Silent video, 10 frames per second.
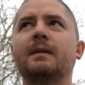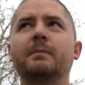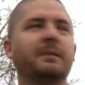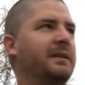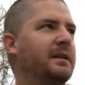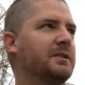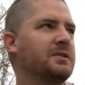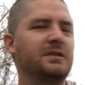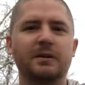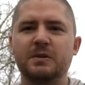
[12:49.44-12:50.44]
But
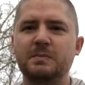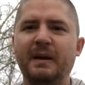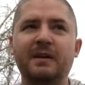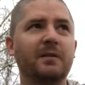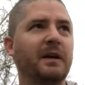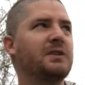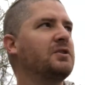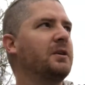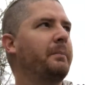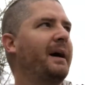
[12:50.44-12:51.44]
there's,
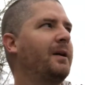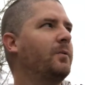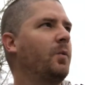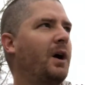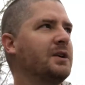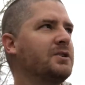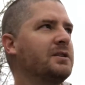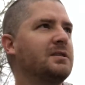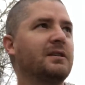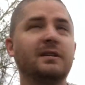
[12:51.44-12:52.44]
speculation about
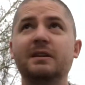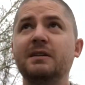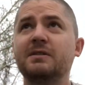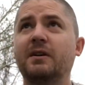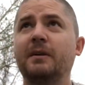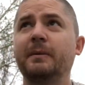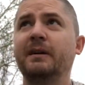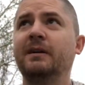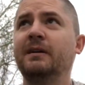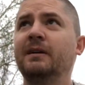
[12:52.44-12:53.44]
Washington and his
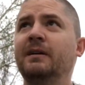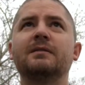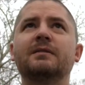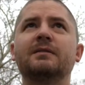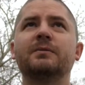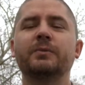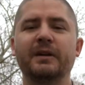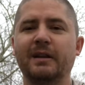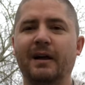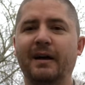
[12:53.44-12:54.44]
army
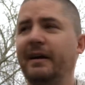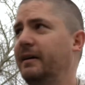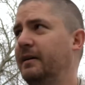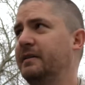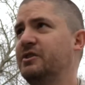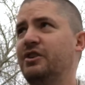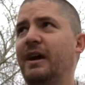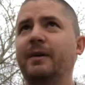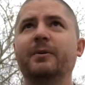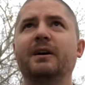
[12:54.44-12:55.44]
relying on the
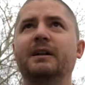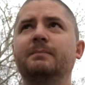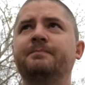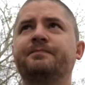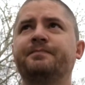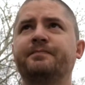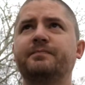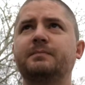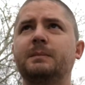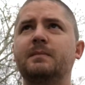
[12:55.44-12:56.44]
shad run.
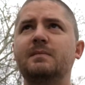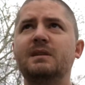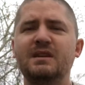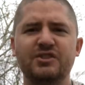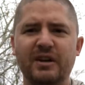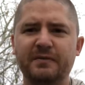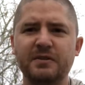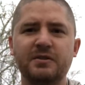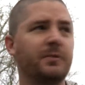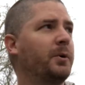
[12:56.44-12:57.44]

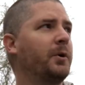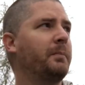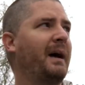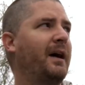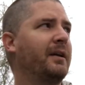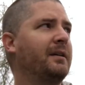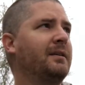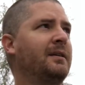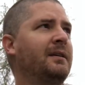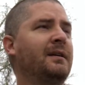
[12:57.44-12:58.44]
Jefferson wrote about it.
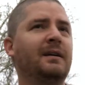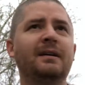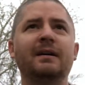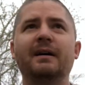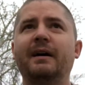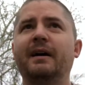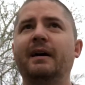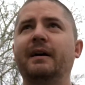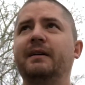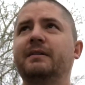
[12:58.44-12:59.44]

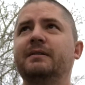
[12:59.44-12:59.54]
Oh,